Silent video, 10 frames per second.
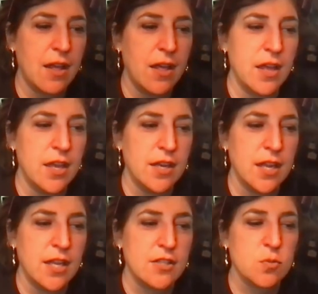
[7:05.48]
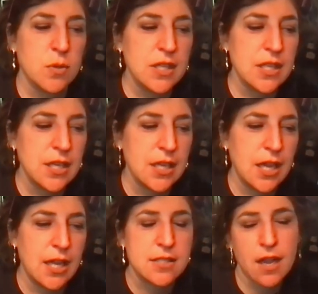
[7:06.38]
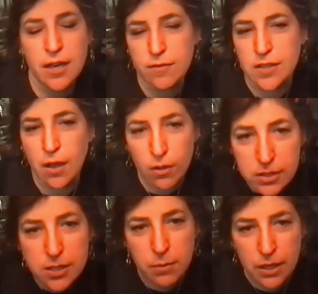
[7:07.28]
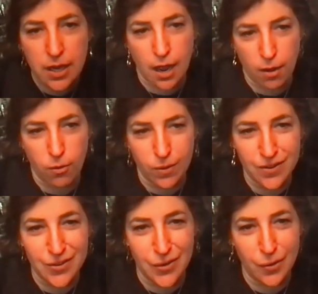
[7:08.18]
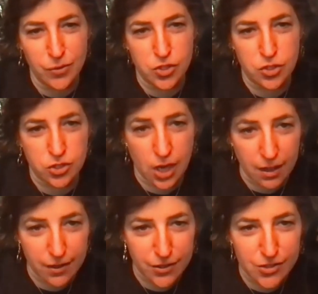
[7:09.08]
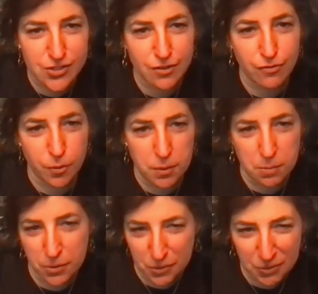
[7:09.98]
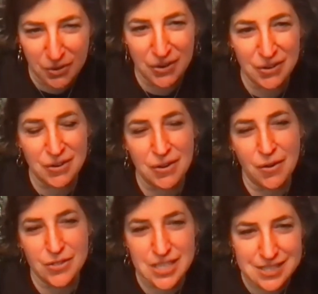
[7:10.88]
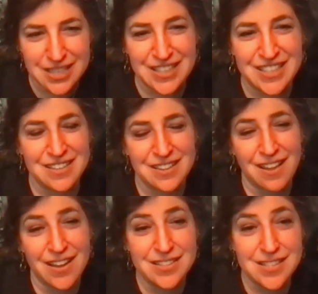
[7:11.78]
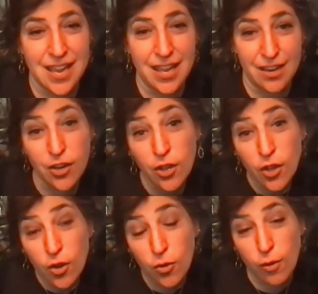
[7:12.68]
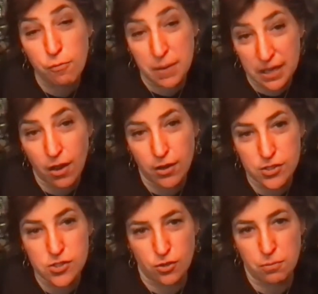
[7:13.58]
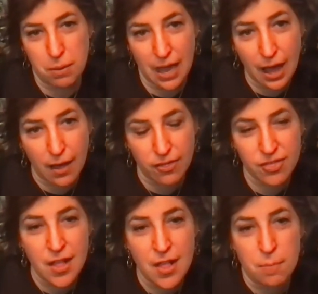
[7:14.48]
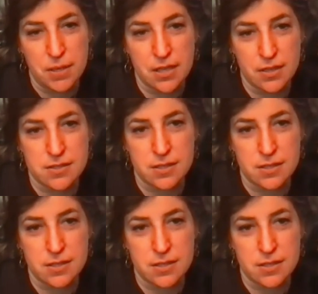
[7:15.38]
it's kind of the ultimate now, challenge for people who are artistically inclined and who have been on a certain path, because in